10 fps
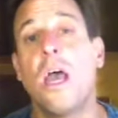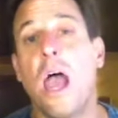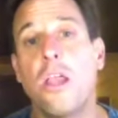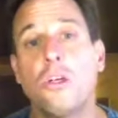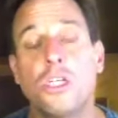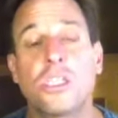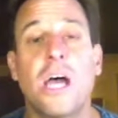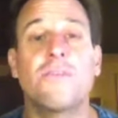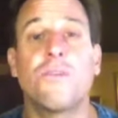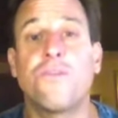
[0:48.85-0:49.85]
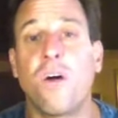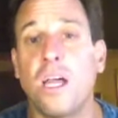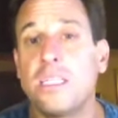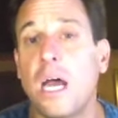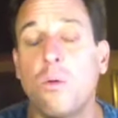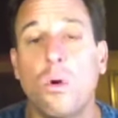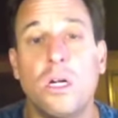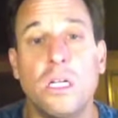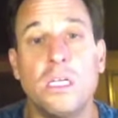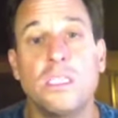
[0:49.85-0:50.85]
And you just have to find out what
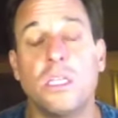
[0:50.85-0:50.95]
it is.